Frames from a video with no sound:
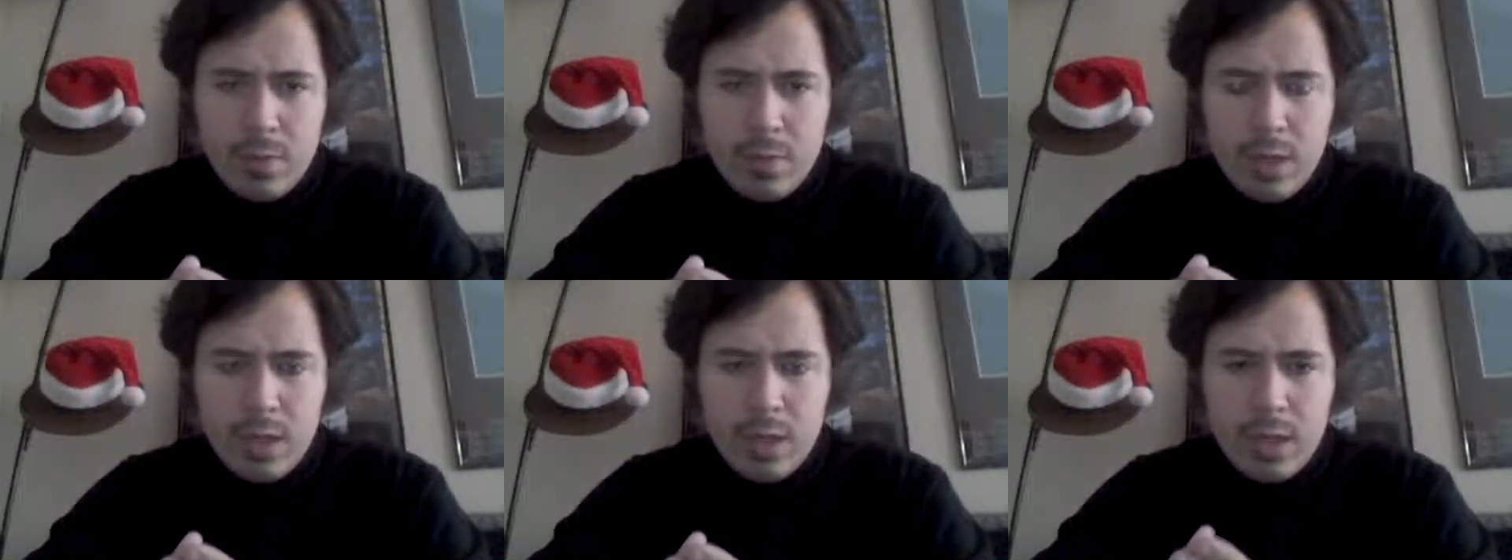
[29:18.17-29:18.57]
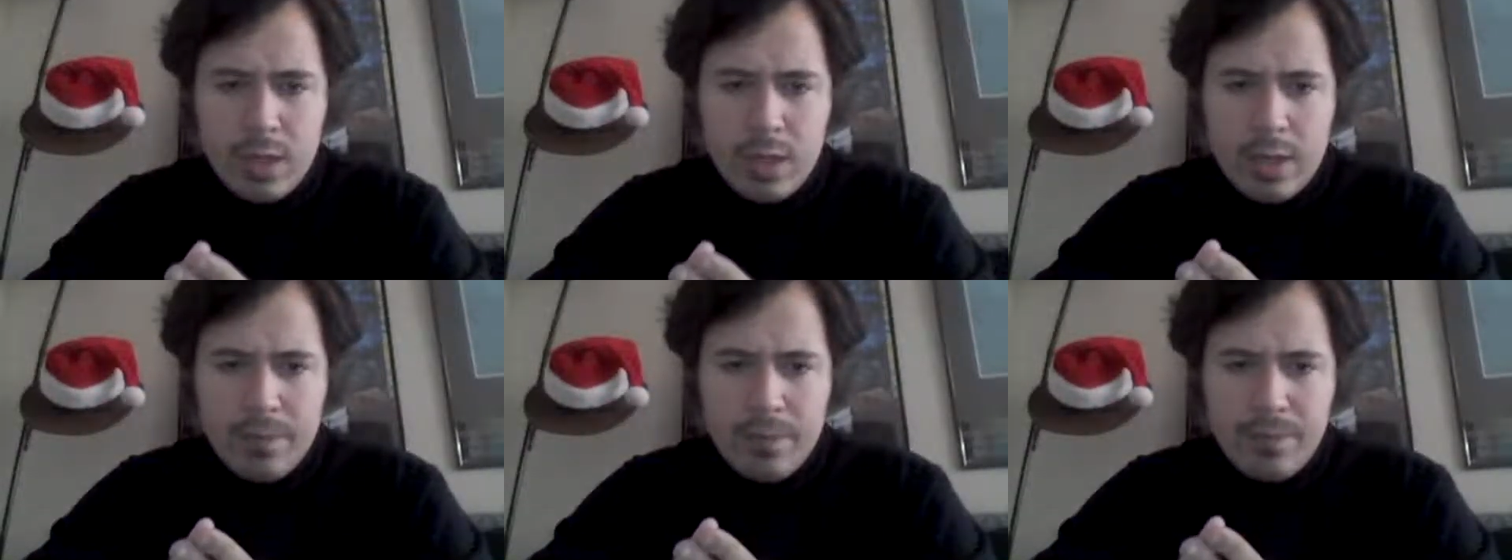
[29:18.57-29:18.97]

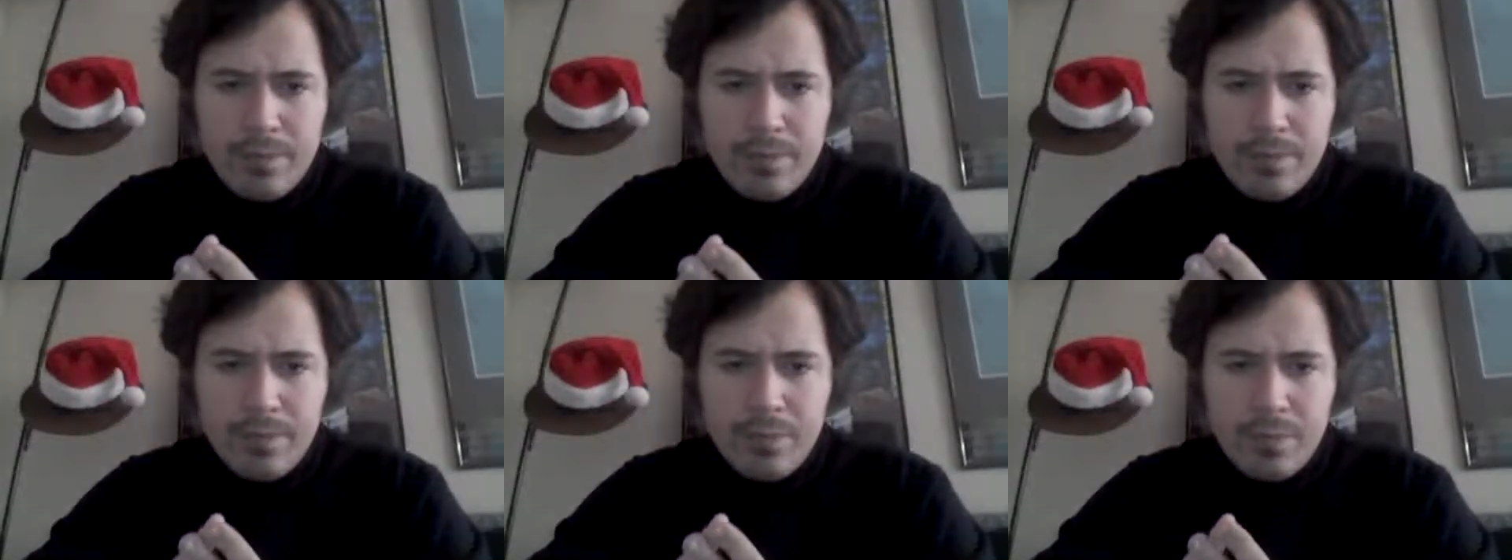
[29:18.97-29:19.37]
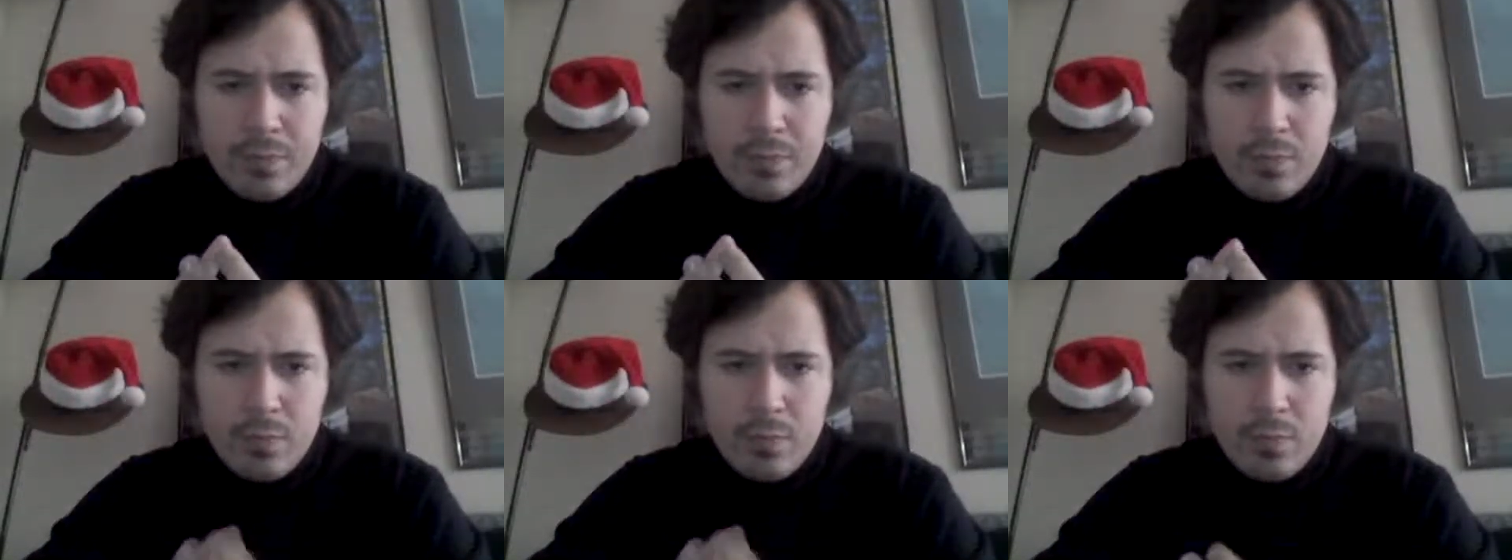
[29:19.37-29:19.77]
And
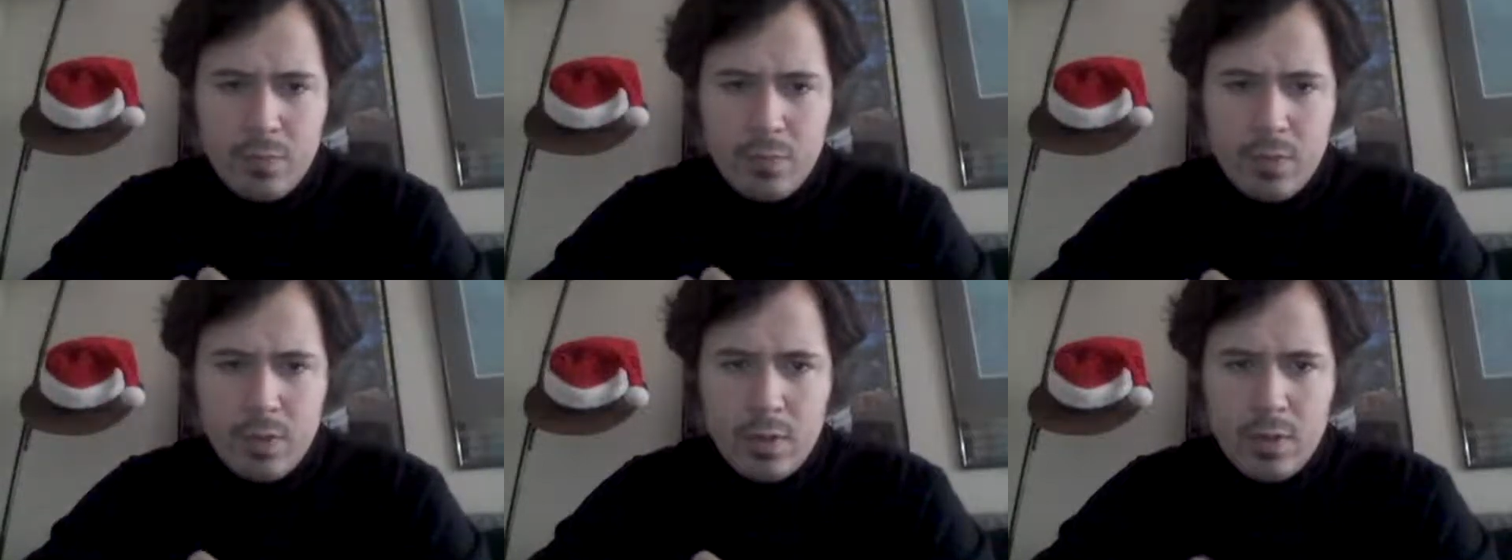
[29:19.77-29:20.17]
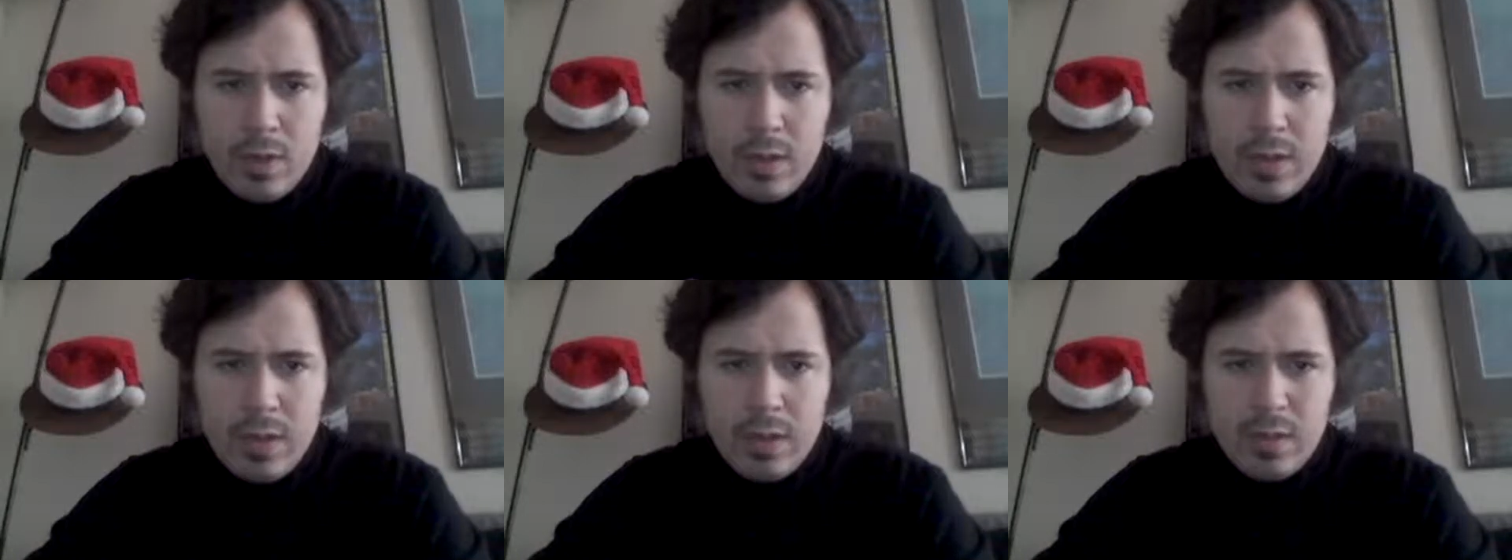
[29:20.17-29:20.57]

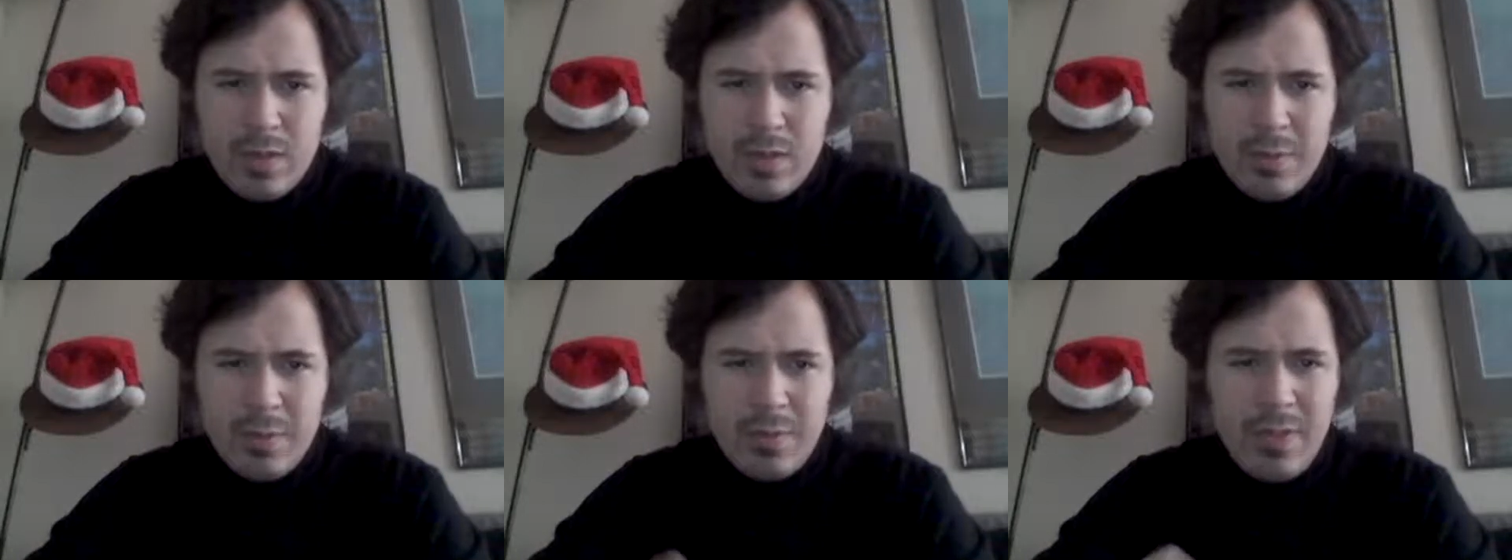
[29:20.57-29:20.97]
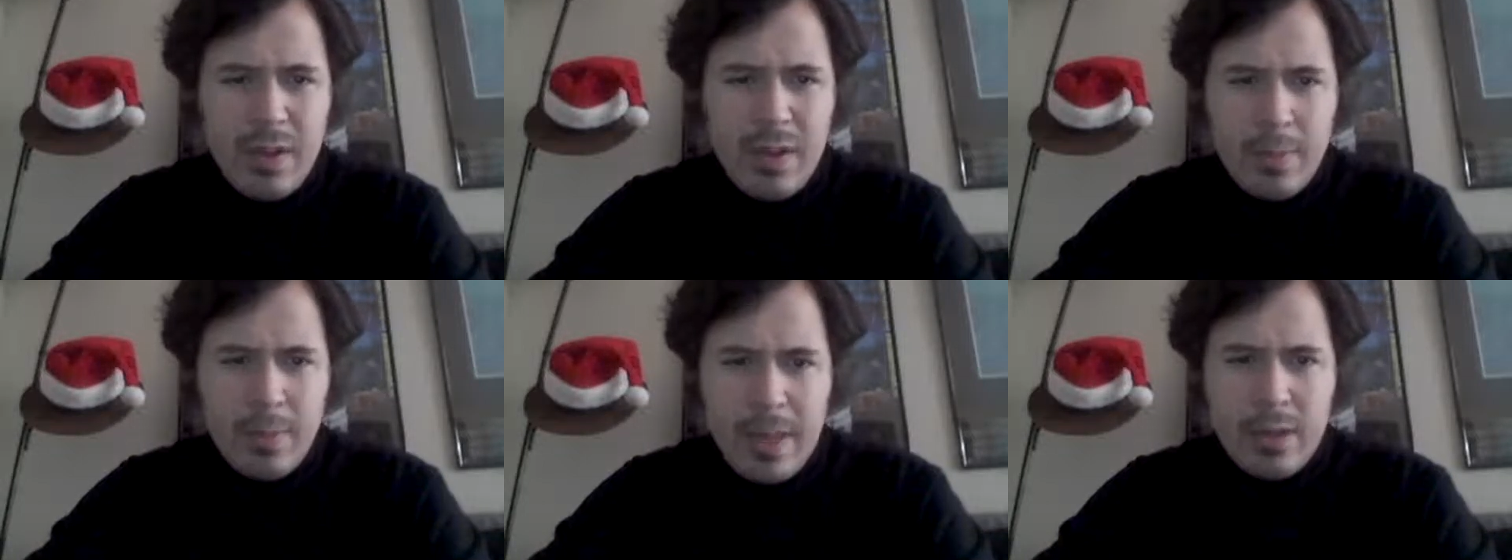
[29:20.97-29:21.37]
then some
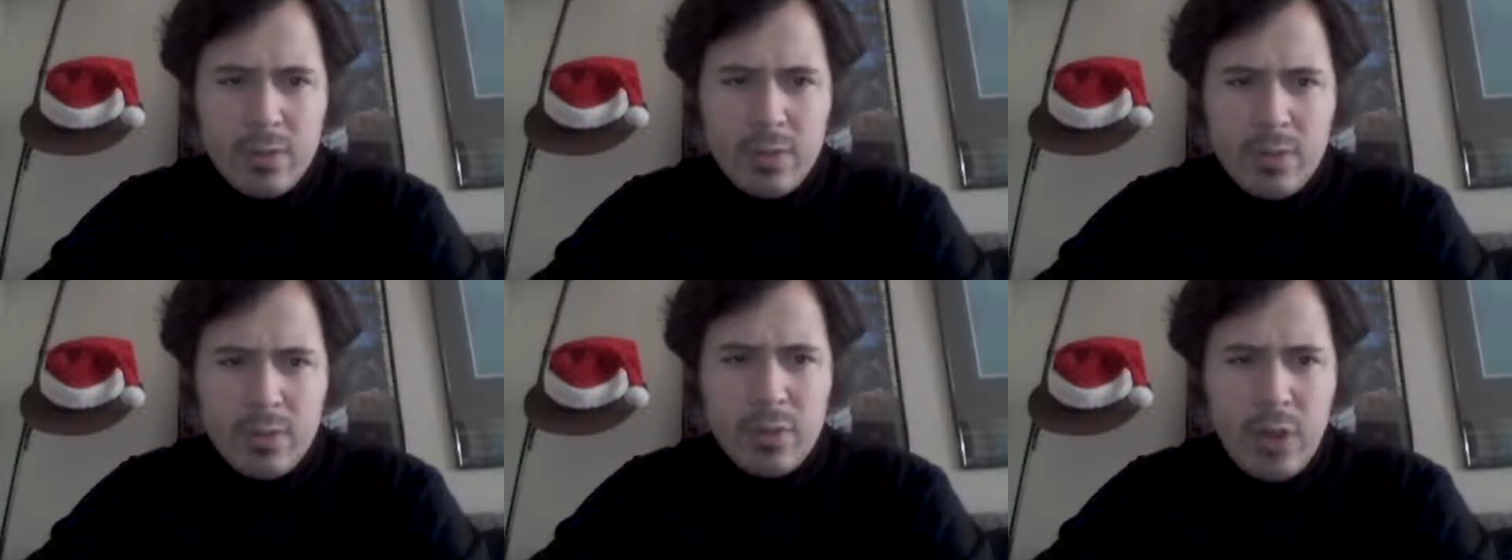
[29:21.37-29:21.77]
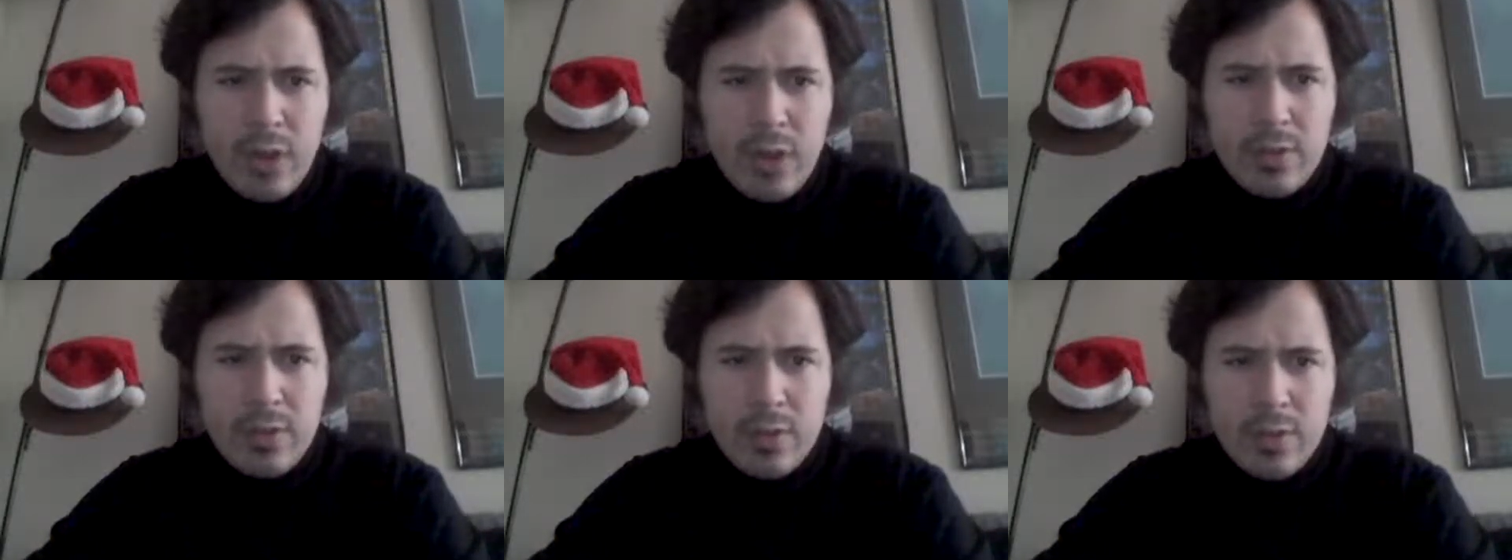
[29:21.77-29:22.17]
final battle
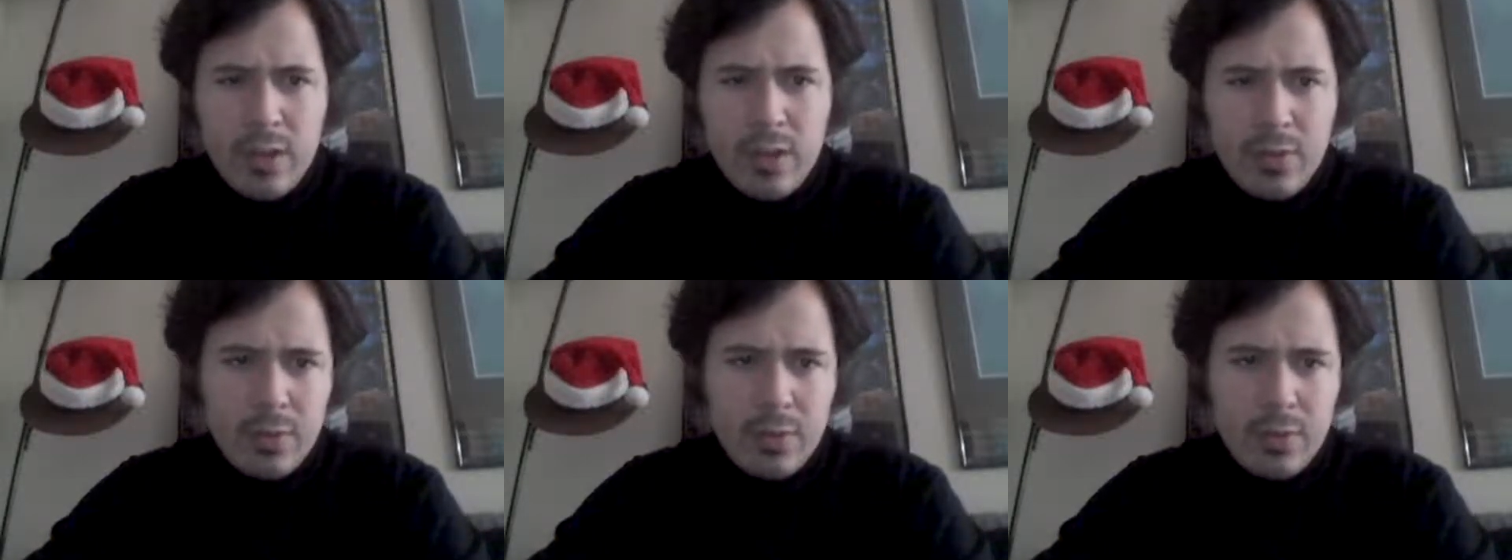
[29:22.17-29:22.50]
shots and stuff.